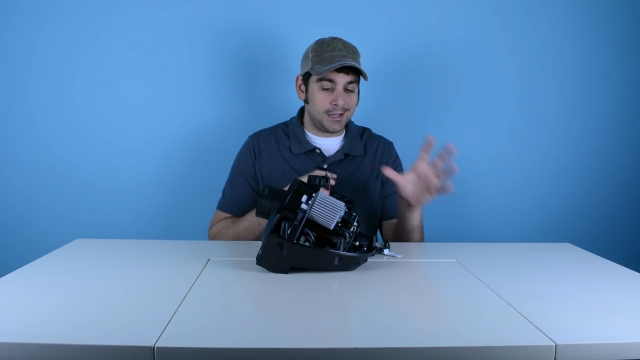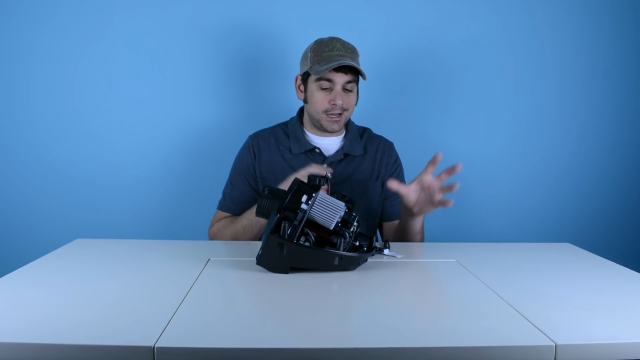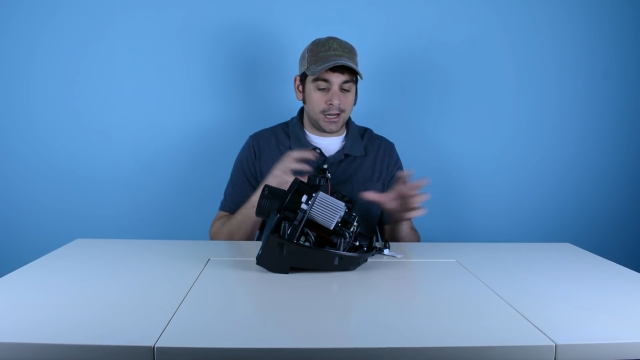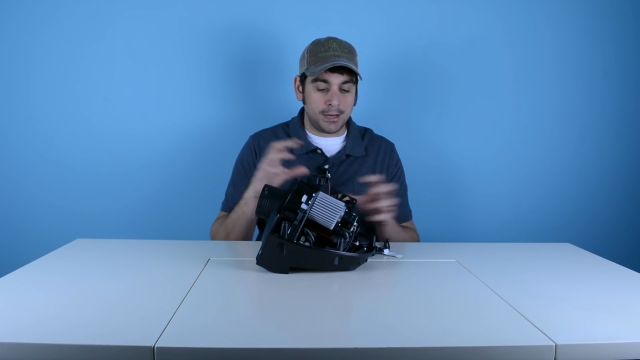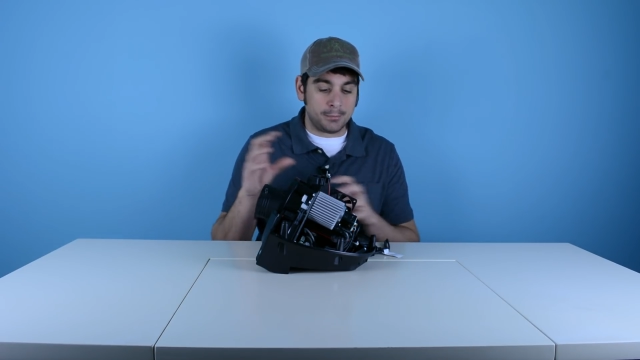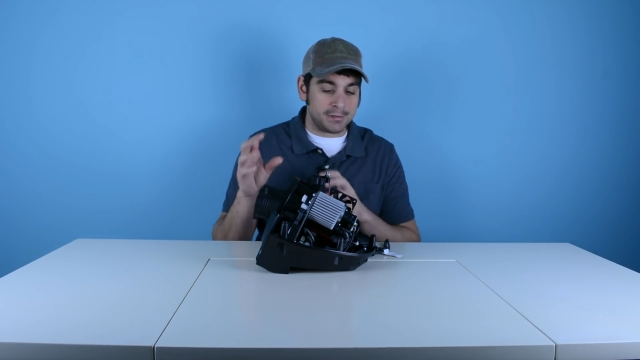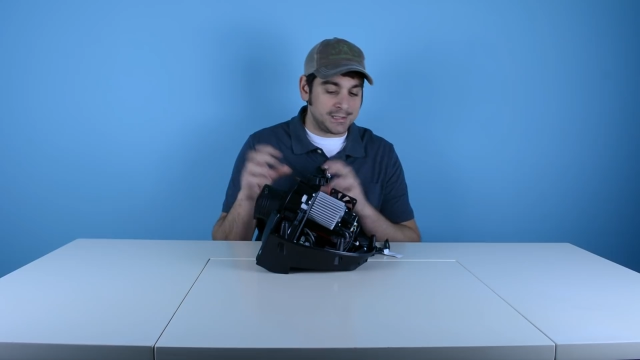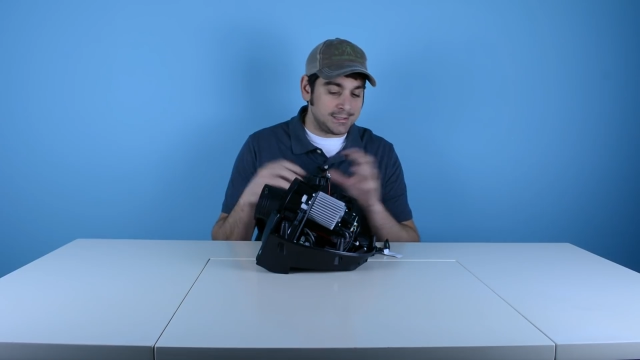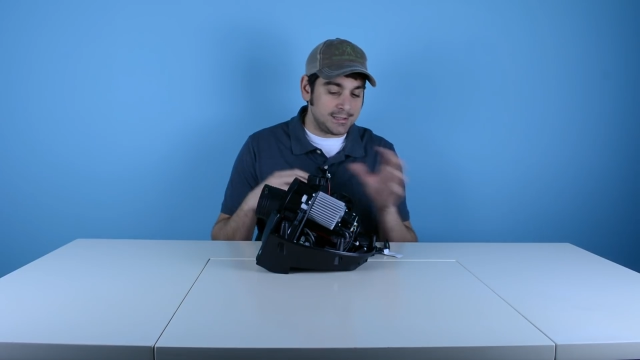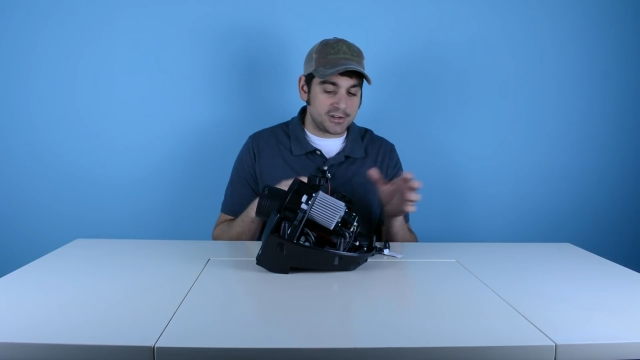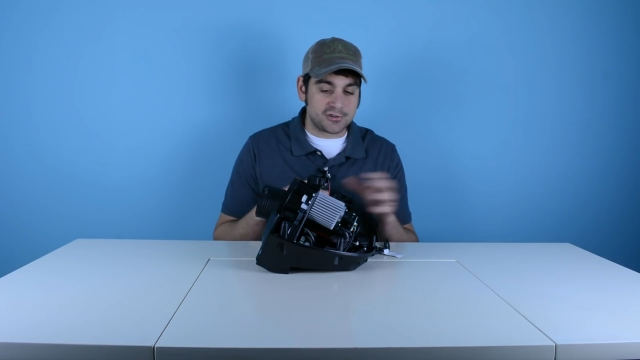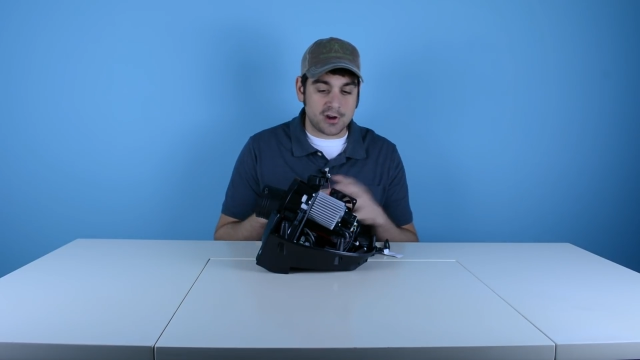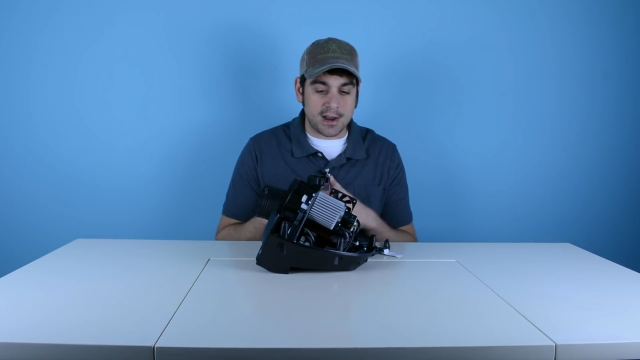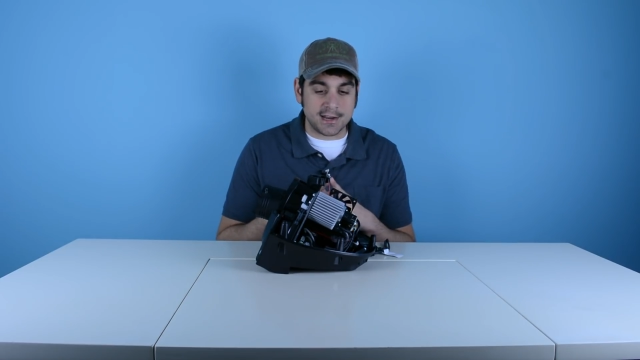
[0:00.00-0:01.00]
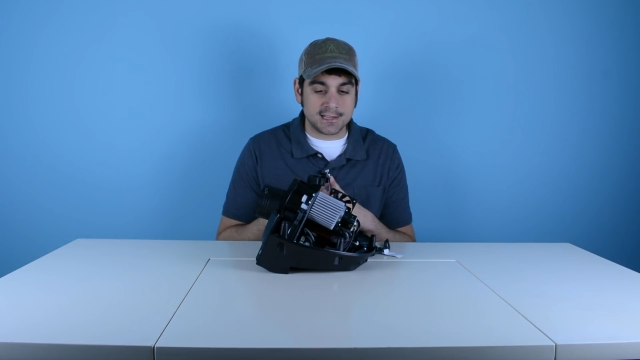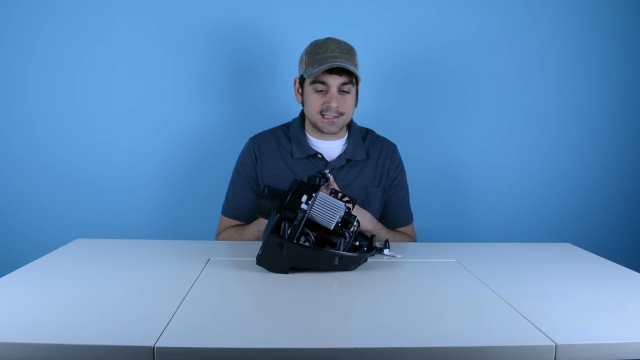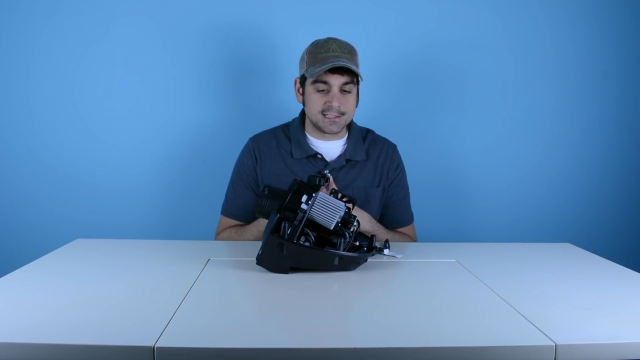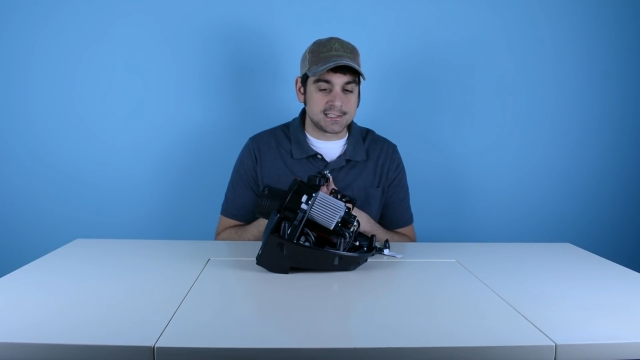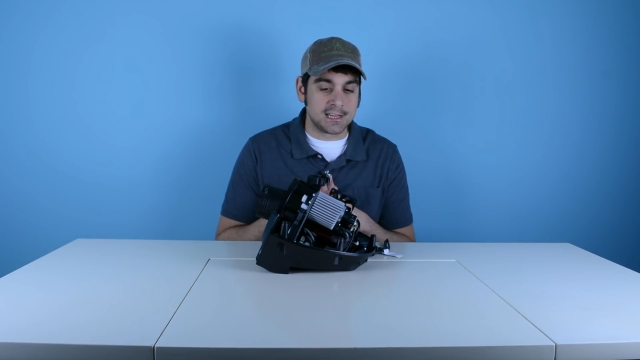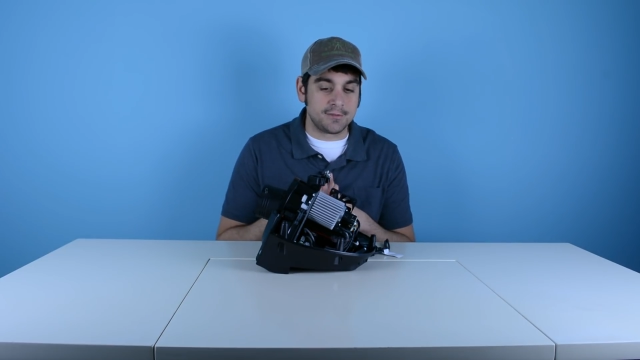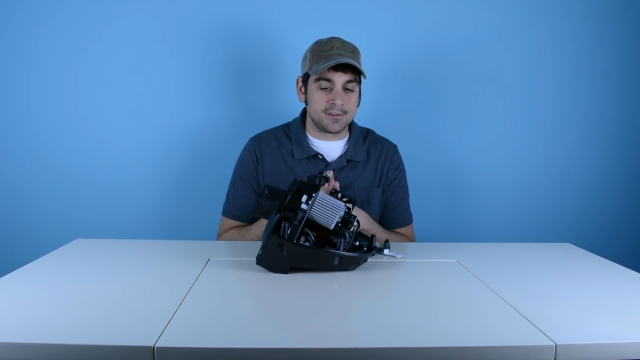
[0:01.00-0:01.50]
but the electronics
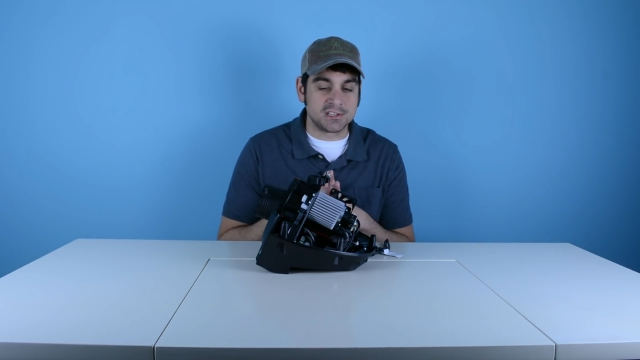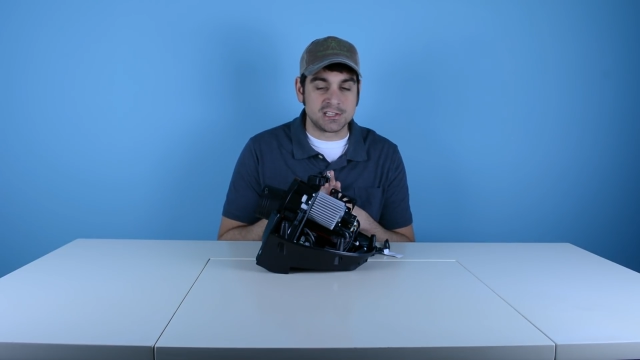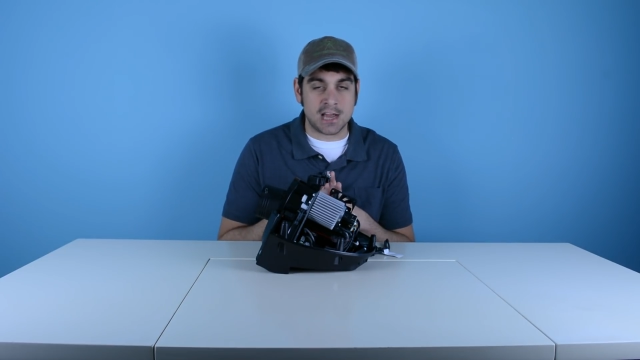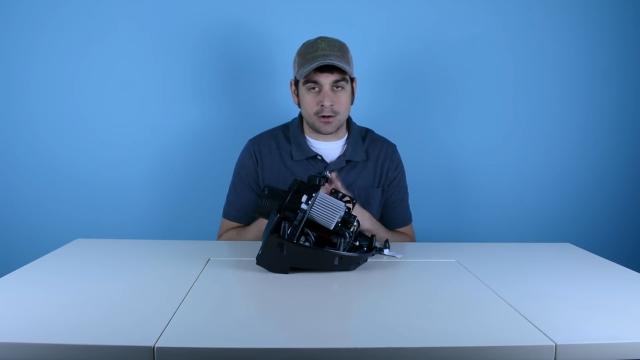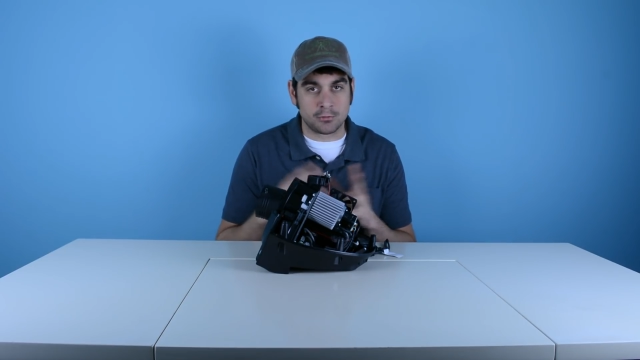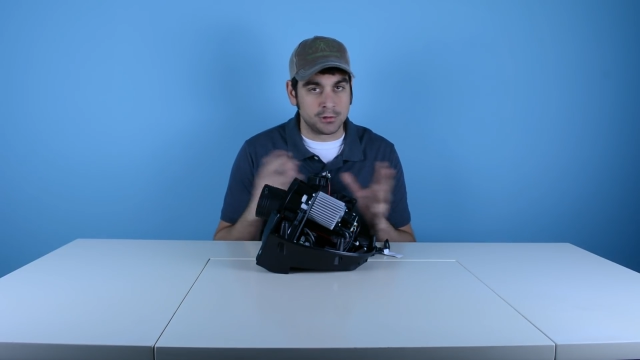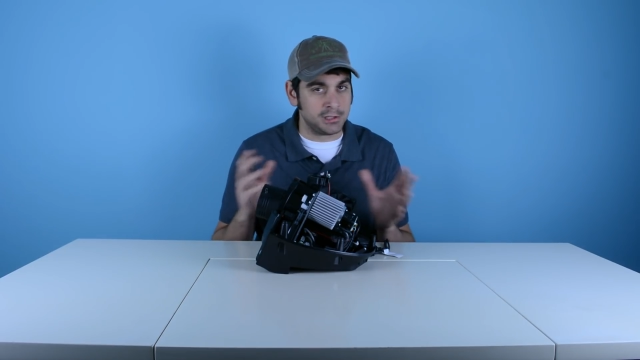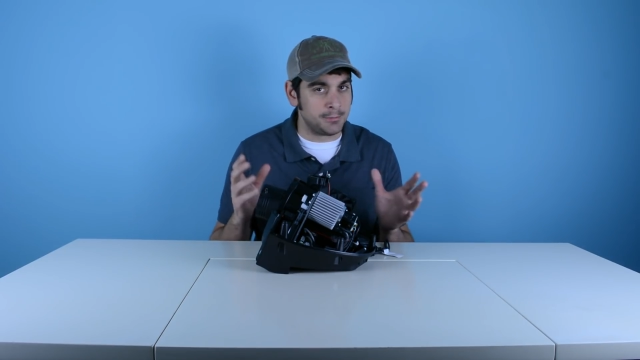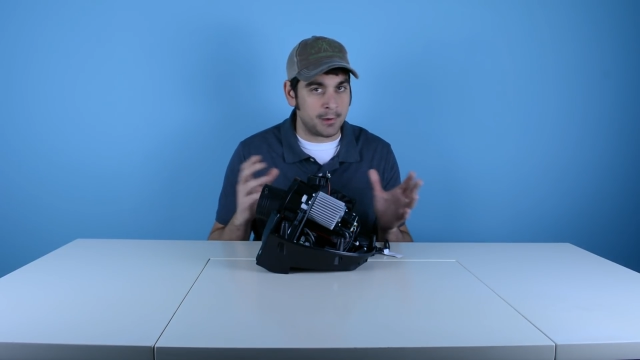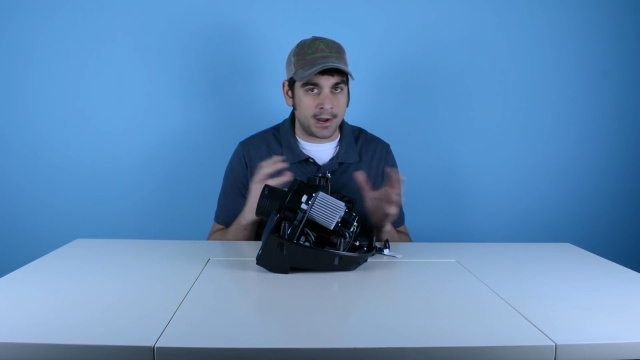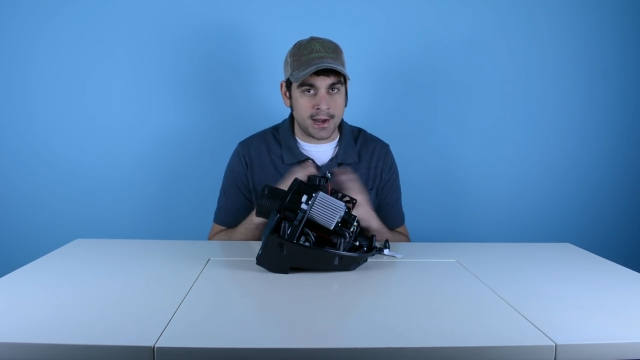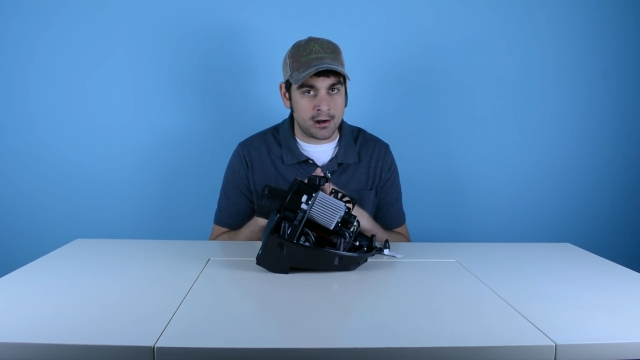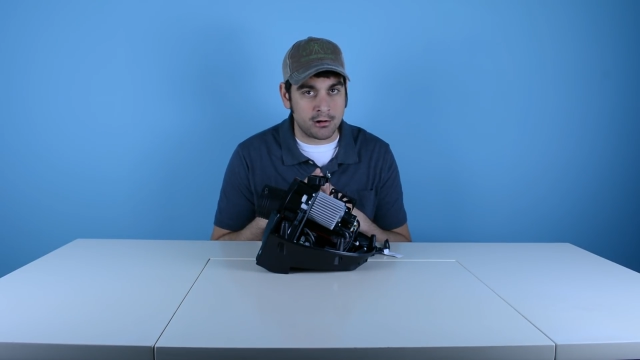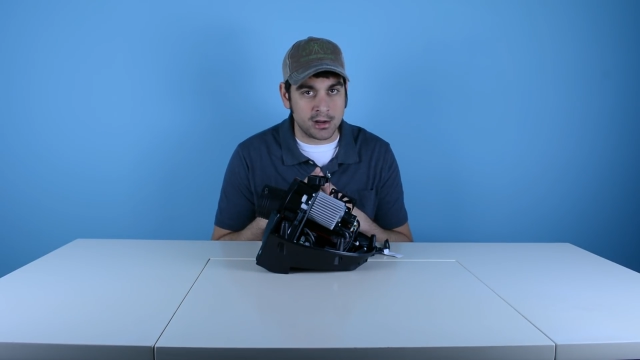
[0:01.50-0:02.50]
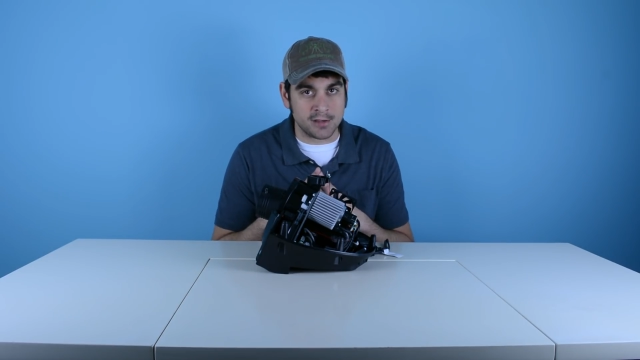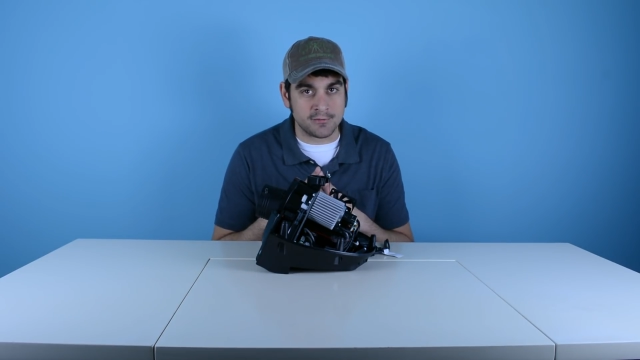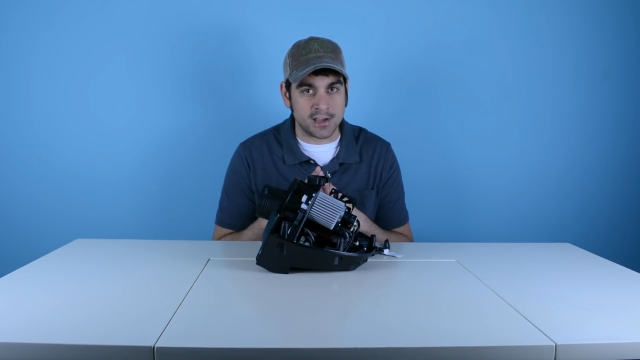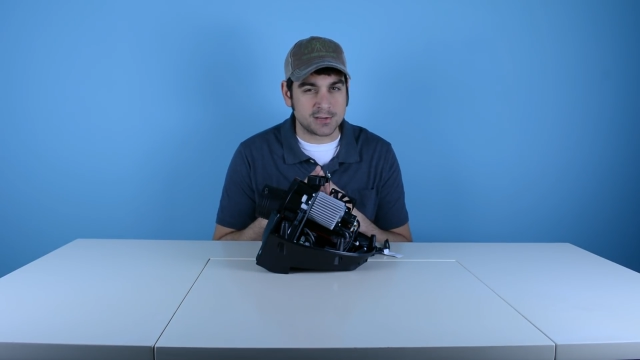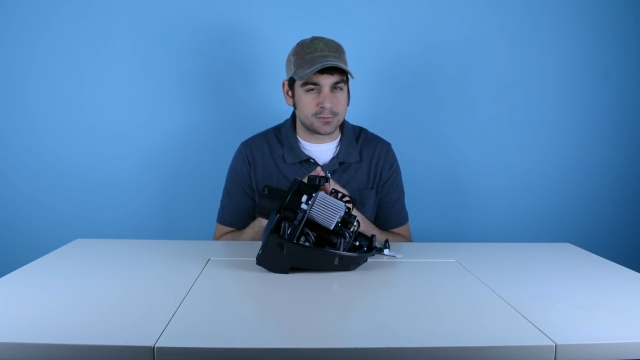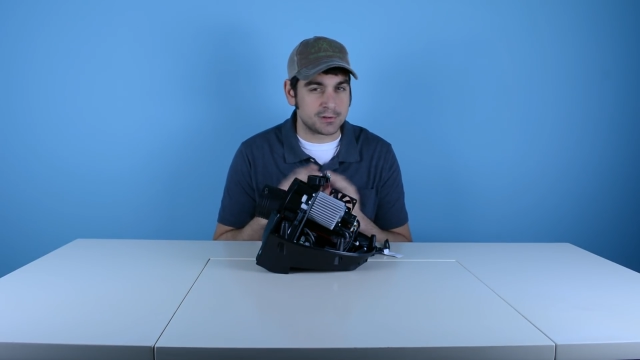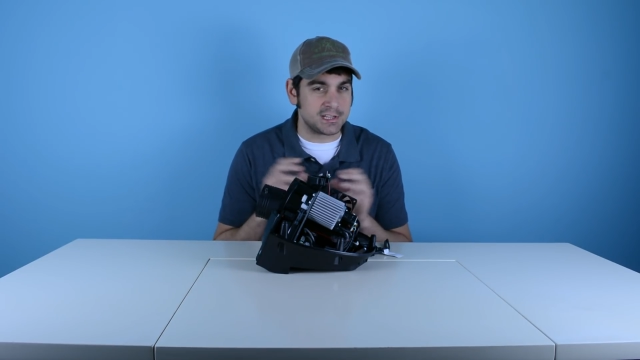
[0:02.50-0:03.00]
and stuff is not really my area of
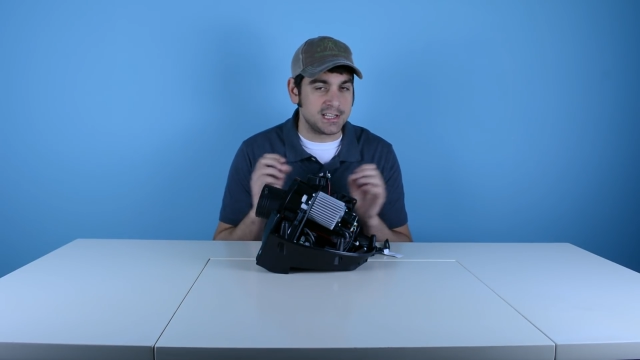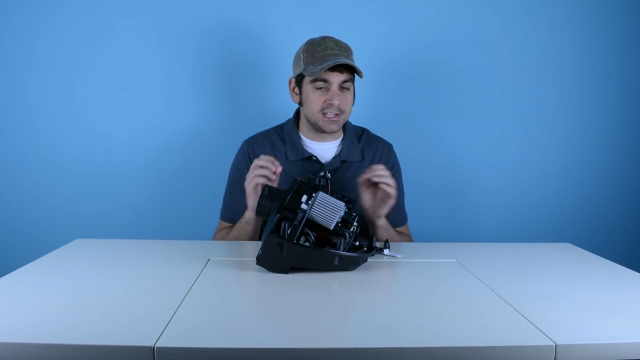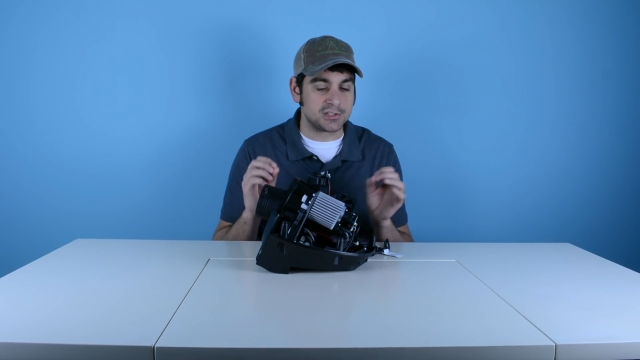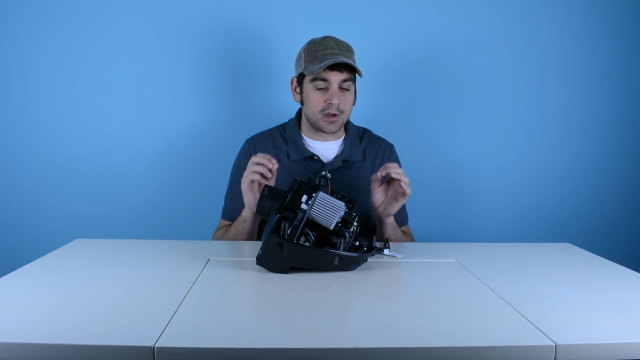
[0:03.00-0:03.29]
expertise,